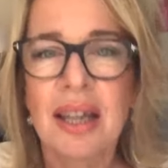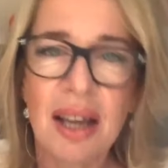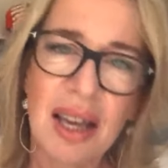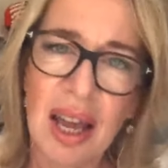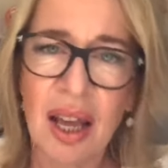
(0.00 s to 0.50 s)

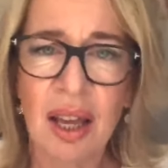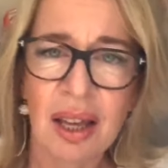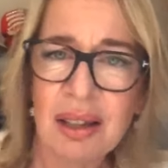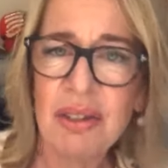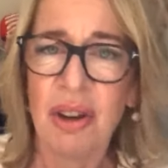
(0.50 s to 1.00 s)
Can I get
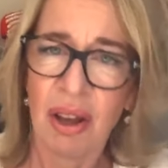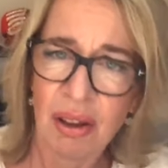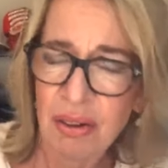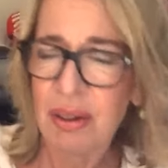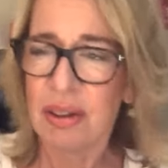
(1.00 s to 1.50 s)
a
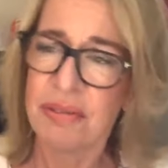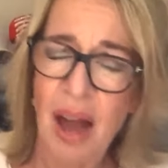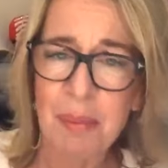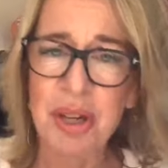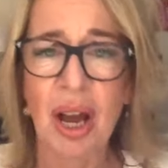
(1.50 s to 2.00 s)

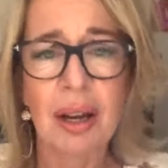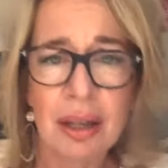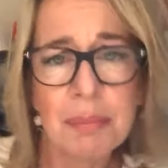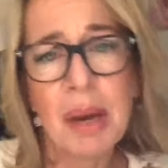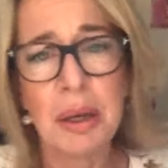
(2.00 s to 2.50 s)

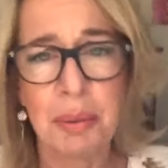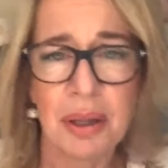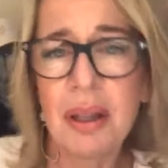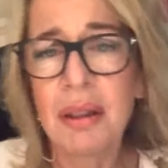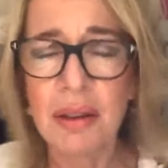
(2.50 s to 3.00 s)
flapjack made
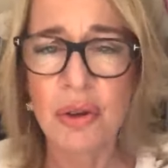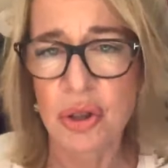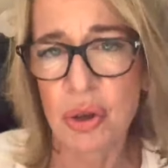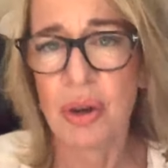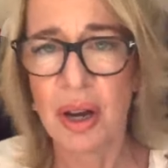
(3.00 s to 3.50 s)
with
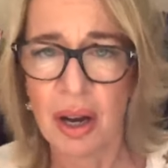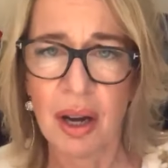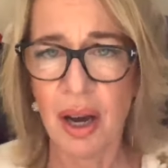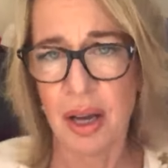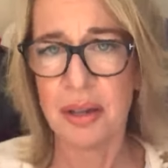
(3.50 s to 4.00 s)

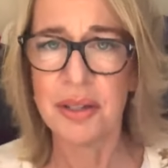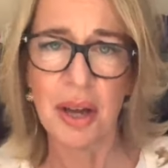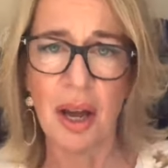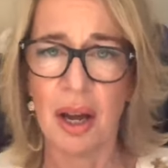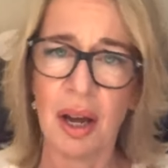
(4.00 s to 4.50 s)
soya
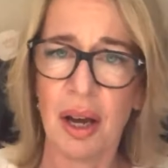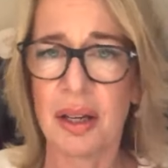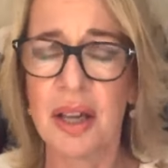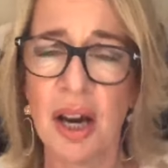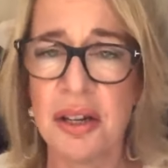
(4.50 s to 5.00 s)
and
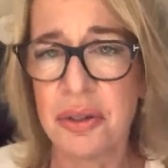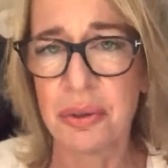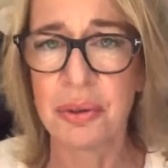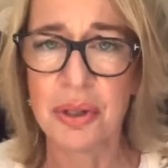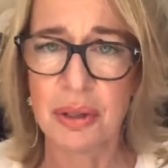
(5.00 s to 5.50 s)

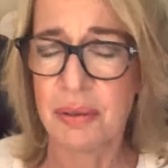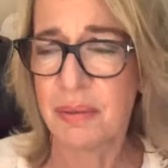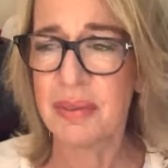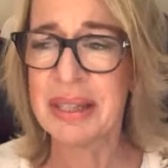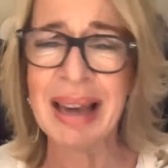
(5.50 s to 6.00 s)
curdled
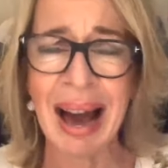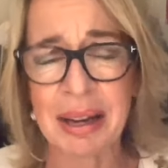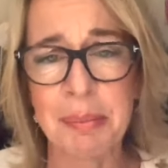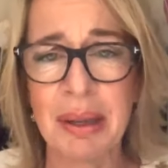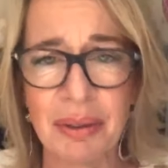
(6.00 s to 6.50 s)

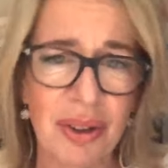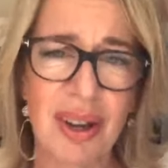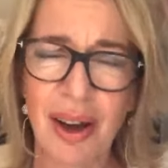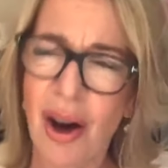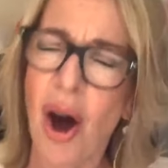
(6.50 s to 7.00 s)
yak
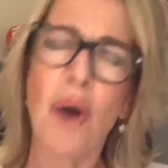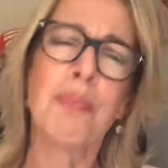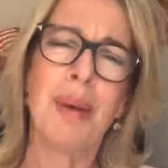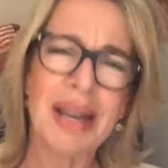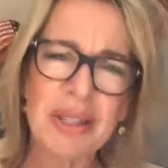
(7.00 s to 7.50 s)
milk? Oh,
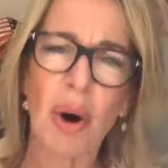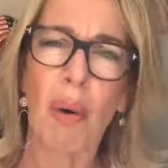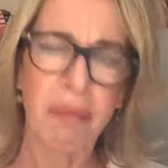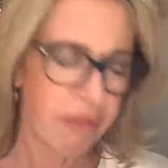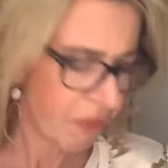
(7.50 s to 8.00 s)
piss
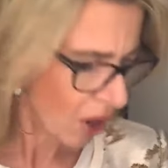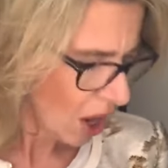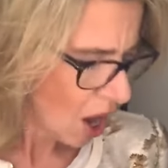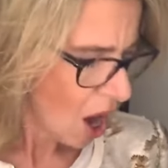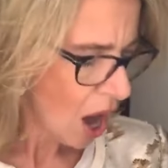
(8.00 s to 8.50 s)
off.
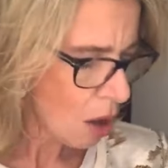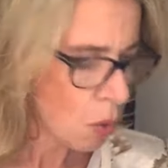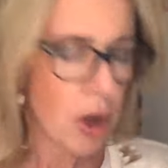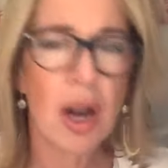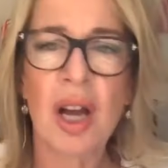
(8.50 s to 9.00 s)

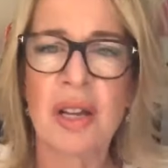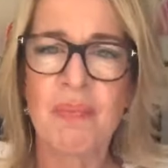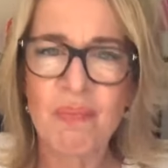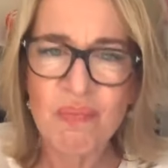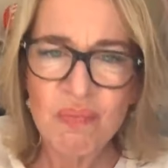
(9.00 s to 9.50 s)
I want a